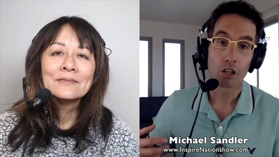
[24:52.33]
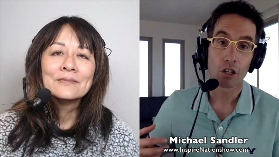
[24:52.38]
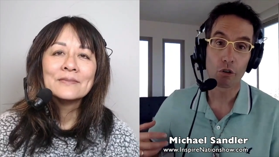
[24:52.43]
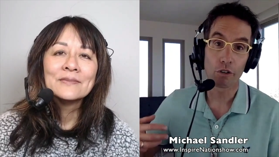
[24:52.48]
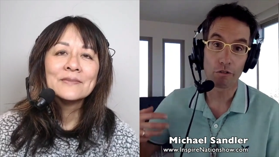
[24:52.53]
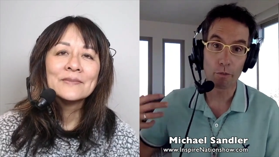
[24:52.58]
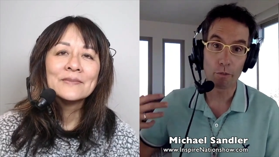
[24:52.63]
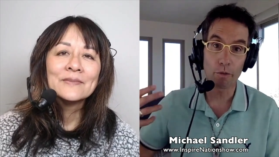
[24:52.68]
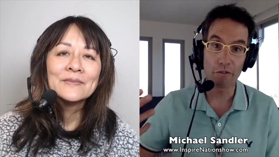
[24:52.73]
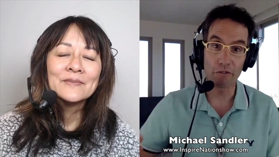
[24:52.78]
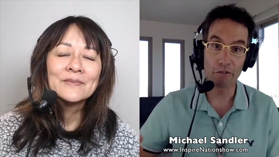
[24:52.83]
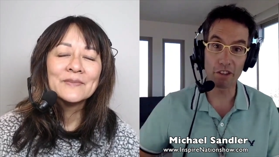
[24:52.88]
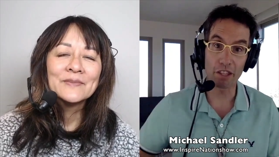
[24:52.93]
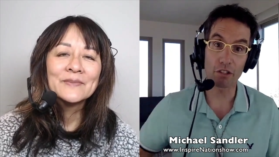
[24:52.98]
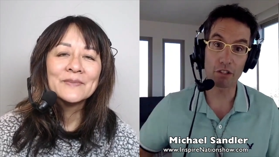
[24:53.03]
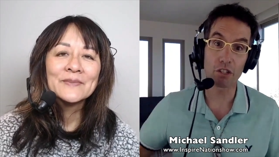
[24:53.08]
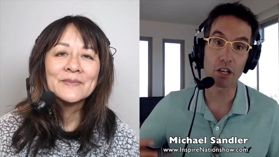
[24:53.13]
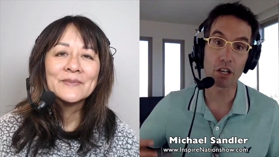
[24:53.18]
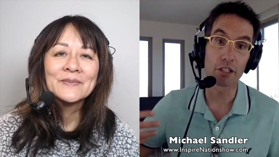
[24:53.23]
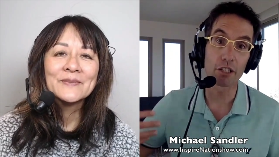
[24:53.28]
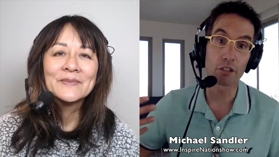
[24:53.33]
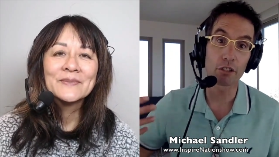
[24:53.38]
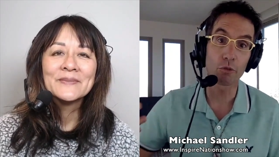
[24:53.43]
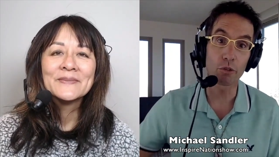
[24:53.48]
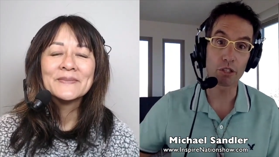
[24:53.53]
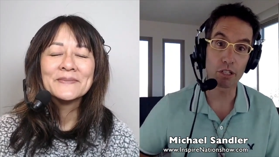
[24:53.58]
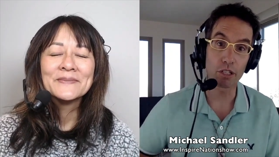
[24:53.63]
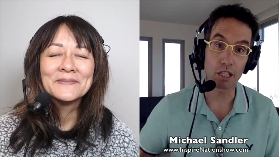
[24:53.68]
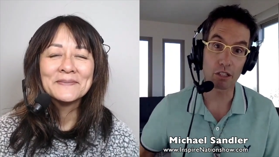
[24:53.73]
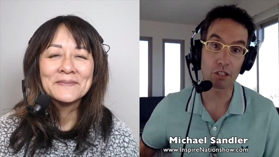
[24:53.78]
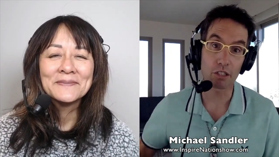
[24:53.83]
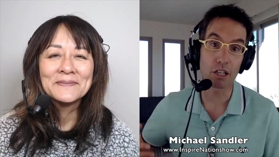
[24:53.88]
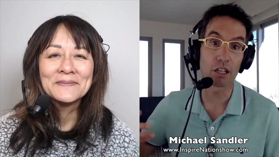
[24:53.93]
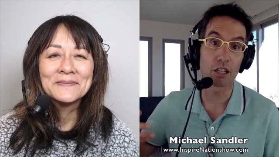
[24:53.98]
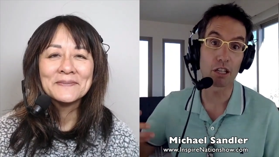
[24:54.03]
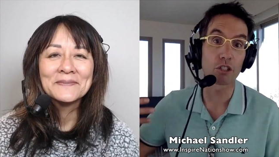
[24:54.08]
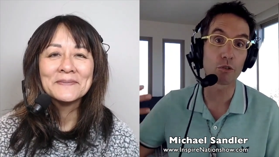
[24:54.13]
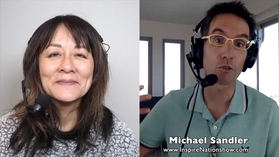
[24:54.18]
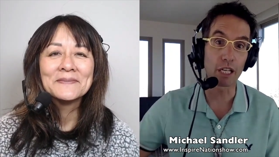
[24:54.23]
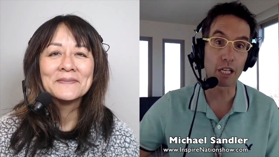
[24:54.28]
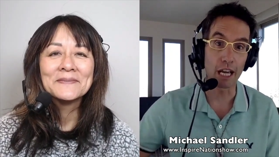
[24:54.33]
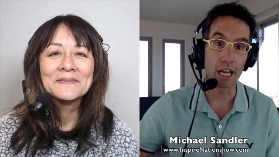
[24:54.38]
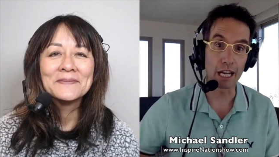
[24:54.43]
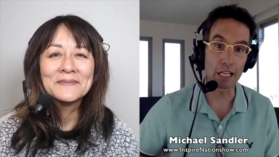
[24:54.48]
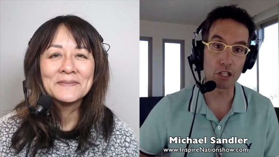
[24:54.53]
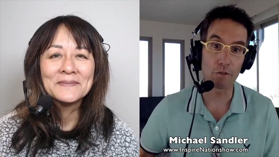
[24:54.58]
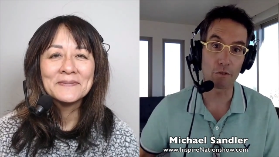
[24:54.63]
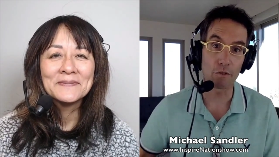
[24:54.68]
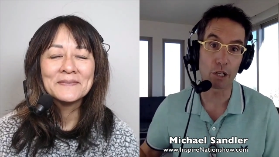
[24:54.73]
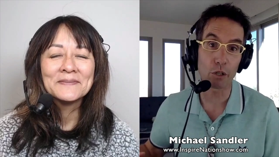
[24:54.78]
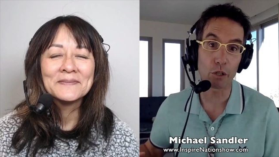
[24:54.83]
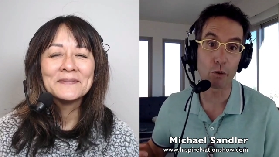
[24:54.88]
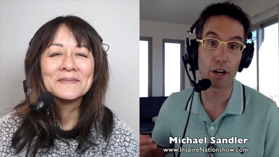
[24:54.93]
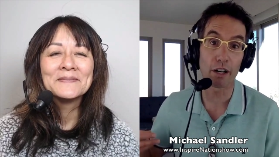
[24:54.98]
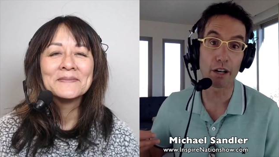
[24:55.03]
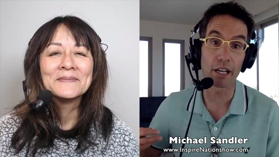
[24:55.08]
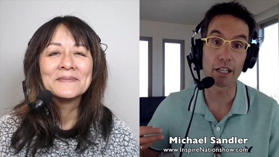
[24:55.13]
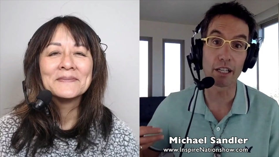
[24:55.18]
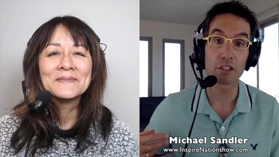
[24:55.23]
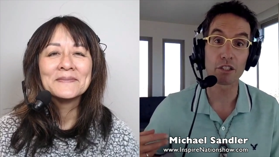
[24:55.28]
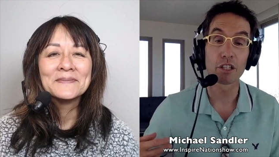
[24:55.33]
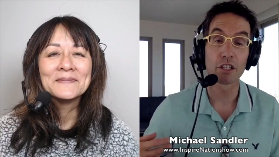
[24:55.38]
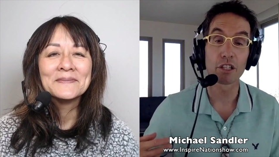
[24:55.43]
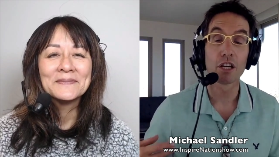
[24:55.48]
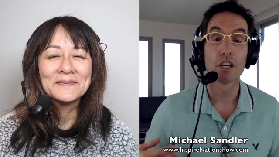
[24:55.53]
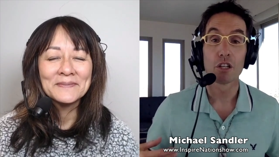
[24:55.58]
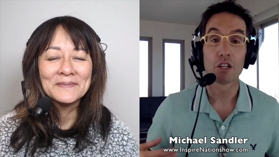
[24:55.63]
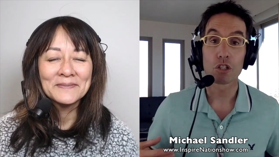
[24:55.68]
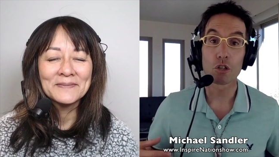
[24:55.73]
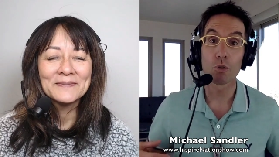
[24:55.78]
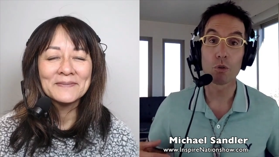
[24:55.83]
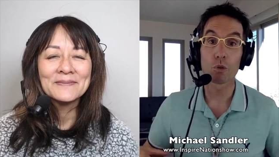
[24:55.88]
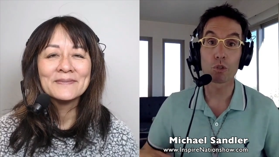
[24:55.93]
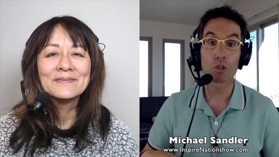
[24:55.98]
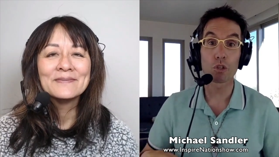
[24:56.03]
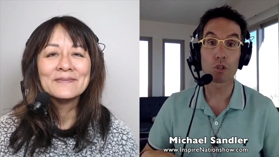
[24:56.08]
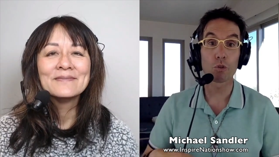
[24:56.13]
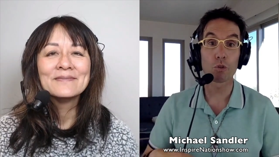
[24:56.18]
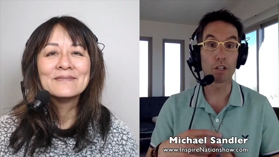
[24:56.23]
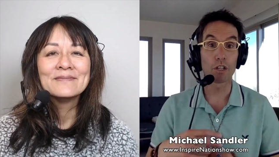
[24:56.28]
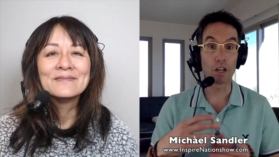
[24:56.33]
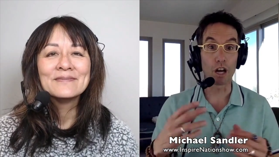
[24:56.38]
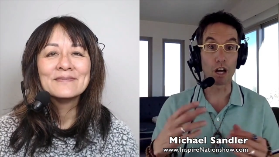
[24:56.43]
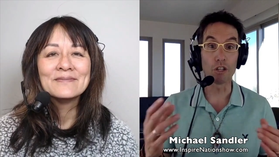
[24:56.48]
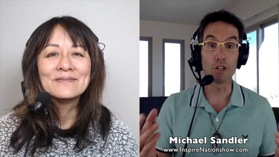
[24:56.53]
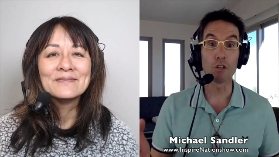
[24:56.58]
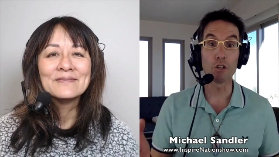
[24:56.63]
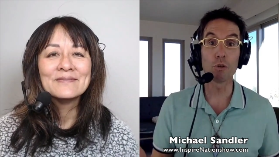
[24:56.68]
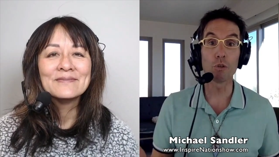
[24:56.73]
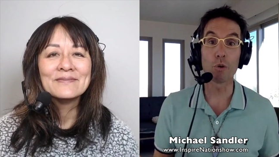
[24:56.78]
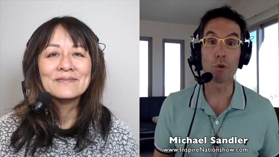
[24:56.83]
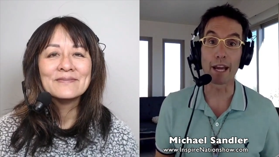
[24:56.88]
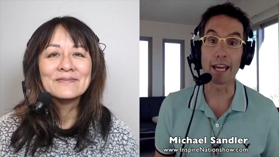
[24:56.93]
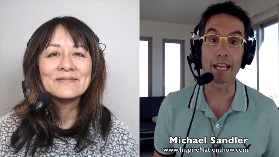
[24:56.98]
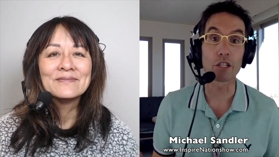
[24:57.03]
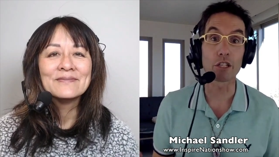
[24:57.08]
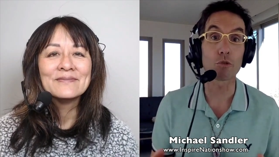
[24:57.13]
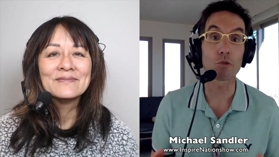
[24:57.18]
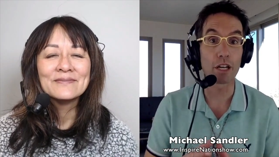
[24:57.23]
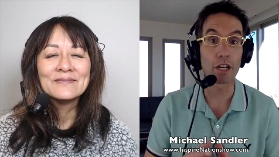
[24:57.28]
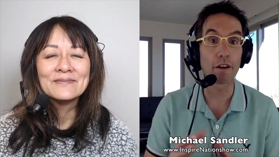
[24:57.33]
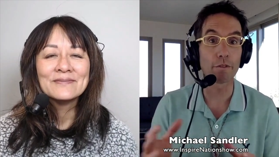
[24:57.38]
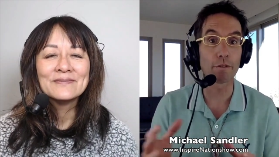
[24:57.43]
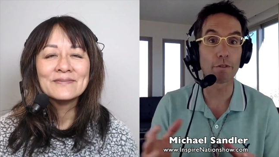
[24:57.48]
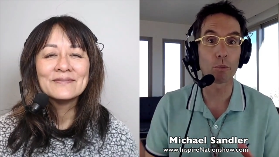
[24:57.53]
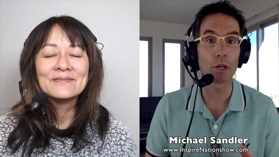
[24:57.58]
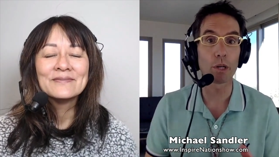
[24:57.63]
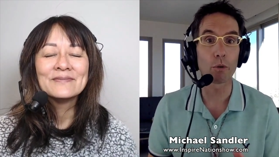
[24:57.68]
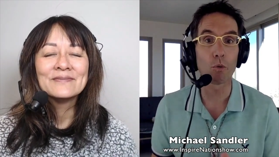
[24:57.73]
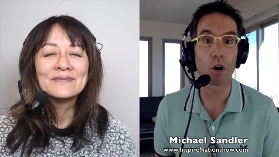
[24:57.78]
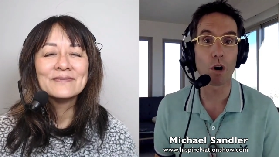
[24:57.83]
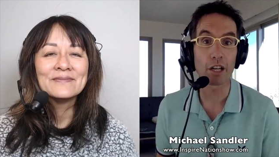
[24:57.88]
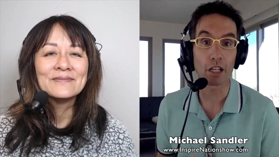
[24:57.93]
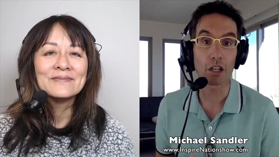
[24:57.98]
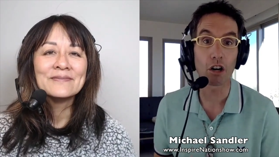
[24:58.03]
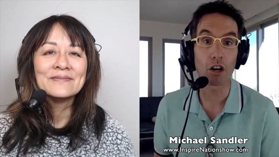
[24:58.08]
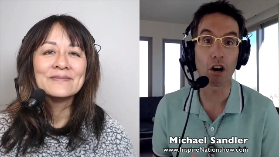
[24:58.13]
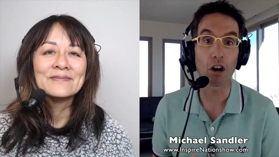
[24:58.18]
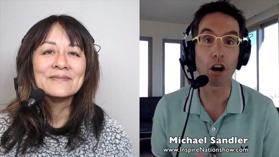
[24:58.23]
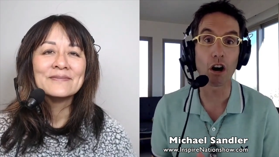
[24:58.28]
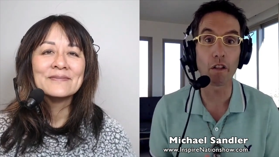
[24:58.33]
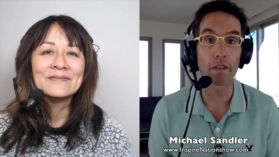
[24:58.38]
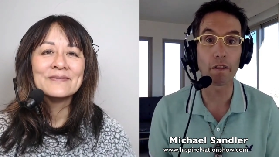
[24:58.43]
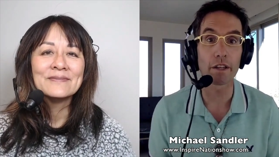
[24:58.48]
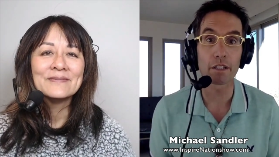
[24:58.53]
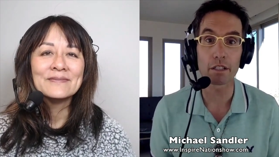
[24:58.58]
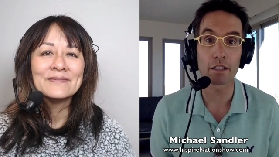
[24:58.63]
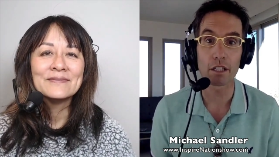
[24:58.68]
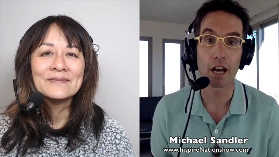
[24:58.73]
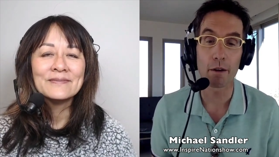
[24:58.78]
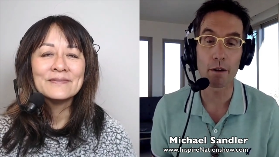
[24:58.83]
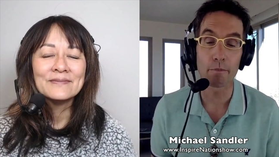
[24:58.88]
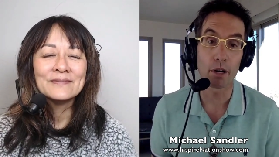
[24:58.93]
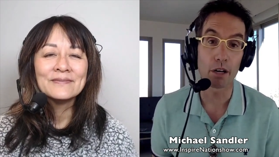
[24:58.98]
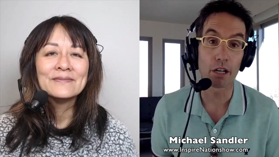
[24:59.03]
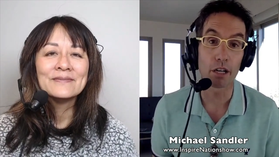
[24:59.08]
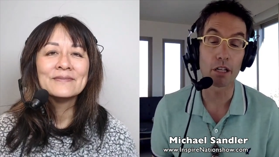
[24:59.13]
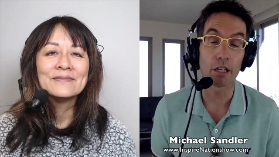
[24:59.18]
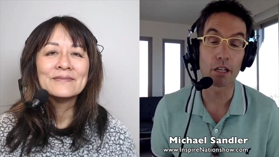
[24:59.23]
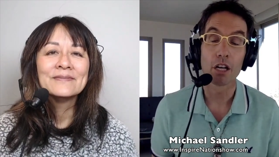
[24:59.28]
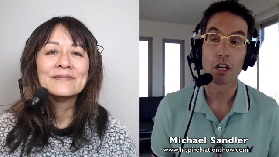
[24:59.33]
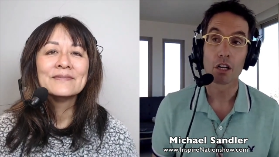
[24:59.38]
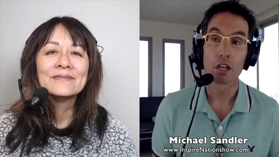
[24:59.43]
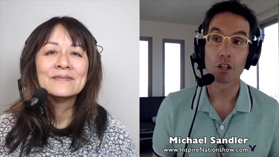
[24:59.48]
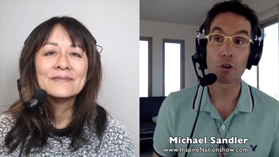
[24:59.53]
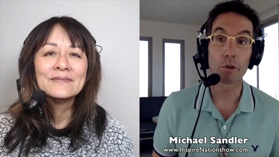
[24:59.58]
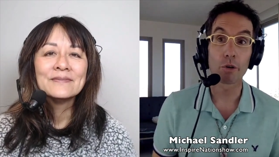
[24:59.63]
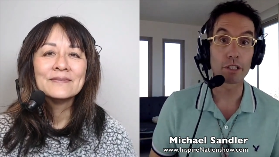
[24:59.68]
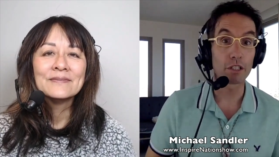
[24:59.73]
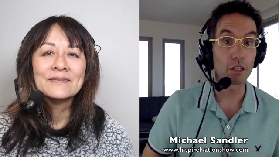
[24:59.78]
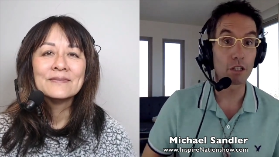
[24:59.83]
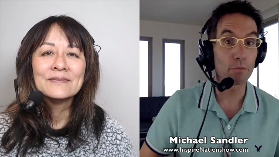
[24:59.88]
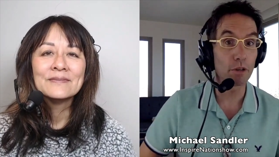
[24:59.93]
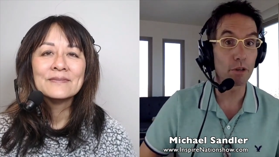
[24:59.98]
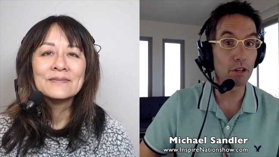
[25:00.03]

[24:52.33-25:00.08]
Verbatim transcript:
Speaker 1: going from a fifth sun to a sixth sun to an age of Aquarius to, to an, a new age, whatever we want to call this time period, going to the